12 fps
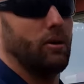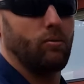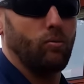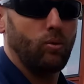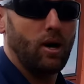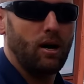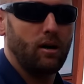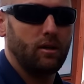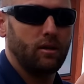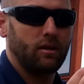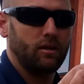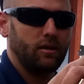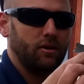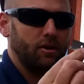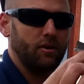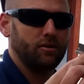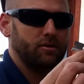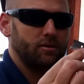it while
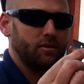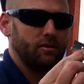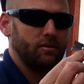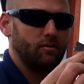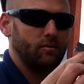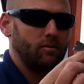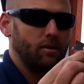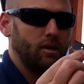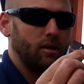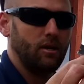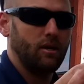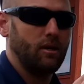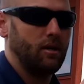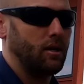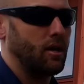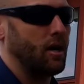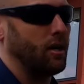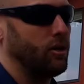there's uh,